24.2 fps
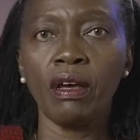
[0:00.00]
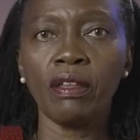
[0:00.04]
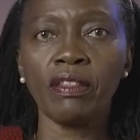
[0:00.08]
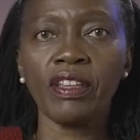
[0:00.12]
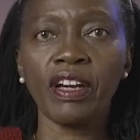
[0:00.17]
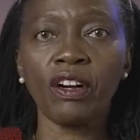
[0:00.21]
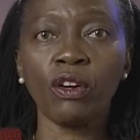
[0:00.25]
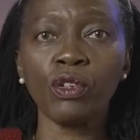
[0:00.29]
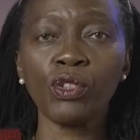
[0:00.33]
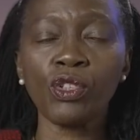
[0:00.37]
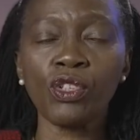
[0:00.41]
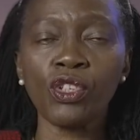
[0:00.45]

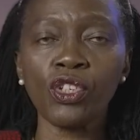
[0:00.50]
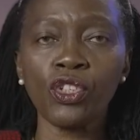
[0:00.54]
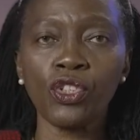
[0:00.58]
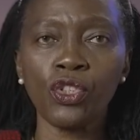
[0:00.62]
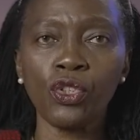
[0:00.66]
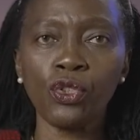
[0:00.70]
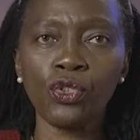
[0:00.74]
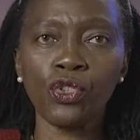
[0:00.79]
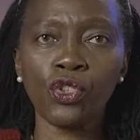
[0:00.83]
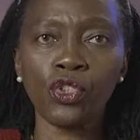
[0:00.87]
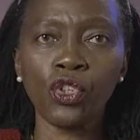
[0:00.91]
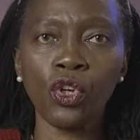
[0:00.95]
The
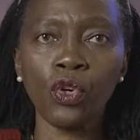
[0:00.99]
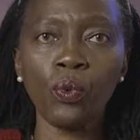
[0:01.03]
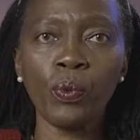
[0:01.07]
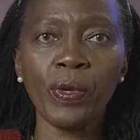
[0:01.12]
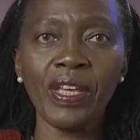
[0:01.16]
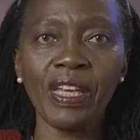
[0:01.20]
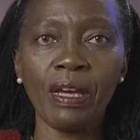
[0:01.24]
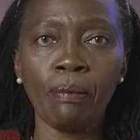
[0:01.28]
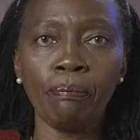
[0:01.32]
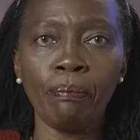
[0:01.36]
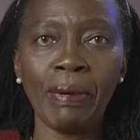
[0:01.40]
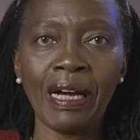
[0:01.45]
Constitution
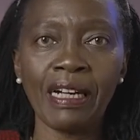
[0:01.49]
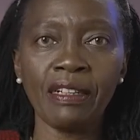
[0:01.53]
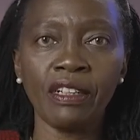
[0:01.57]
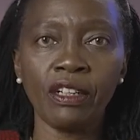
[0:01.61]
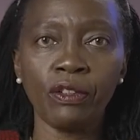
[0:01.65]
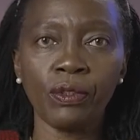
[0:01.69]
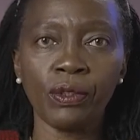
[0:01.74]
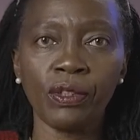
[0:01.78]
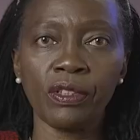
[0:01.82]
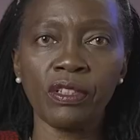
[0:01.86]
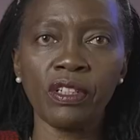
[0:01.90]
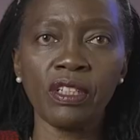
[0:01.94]
we
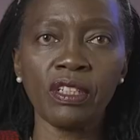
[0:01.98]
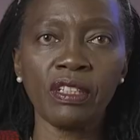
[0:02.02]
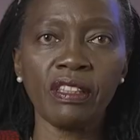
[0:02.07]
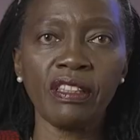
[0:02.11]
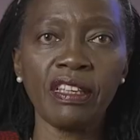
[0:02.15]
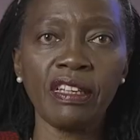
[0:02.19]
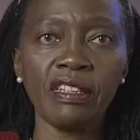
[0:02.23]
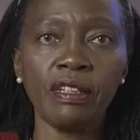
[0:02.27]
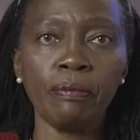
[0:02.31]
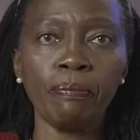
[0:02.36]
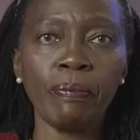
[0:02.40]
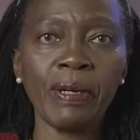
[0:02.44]
abandoned,
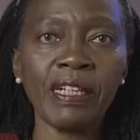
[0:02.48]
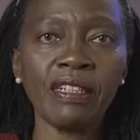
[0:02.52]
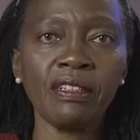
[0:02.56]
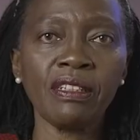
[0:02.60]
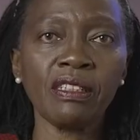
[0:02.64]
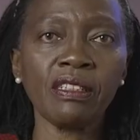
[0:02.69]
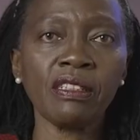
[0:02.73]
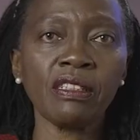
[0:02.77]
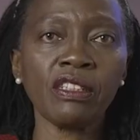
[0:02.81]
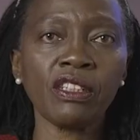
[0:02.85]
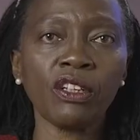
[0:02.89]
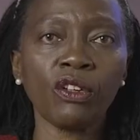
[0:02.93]
the
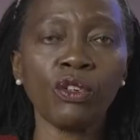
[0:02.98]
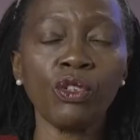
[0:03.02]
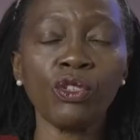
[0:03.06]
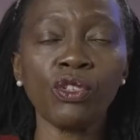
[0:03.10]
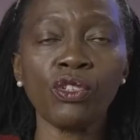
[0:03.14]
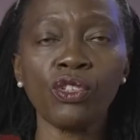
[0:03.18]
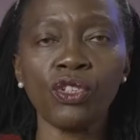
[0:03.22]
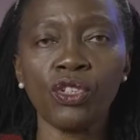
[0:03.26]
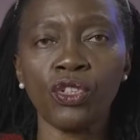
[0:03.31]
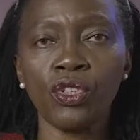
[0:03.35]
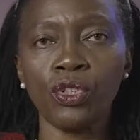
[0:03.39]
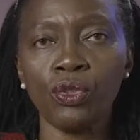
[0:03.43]
independent
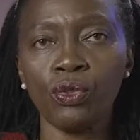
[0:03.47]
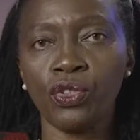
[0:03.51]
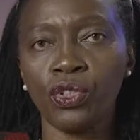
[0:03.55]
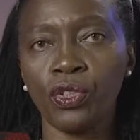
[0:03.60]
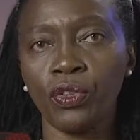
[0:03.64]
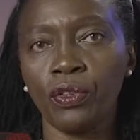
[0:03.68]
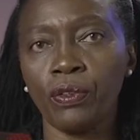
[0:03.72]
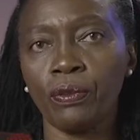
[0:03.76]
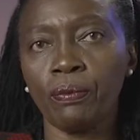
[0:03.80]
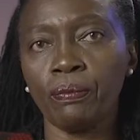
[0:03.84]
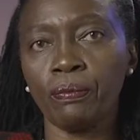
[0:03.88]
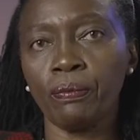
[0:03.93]

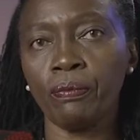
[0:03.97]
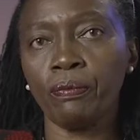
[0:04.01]
Constitution,